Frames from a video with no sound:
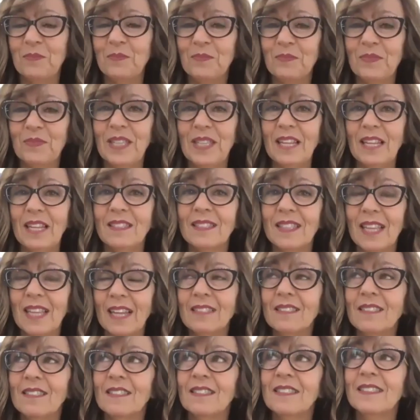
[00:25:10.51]
That
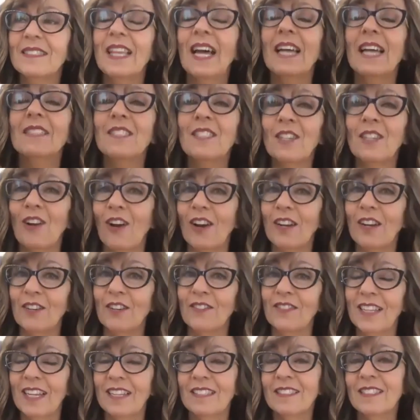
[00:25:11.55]
that's that's an honor.
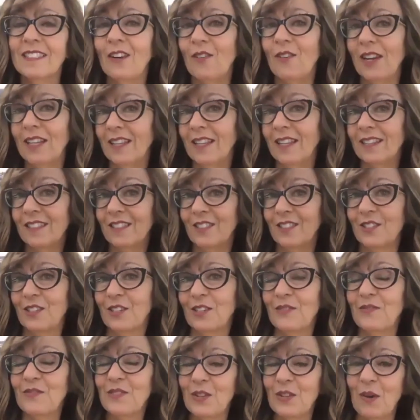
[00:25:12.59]
That's how I like to
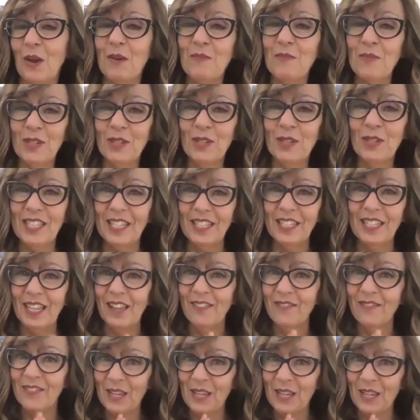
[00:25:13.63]
serve. So I appreciate
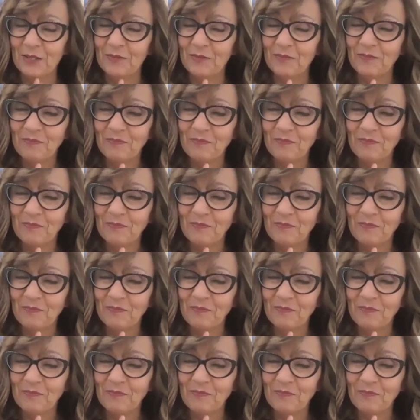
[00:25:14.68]
that. Thank you.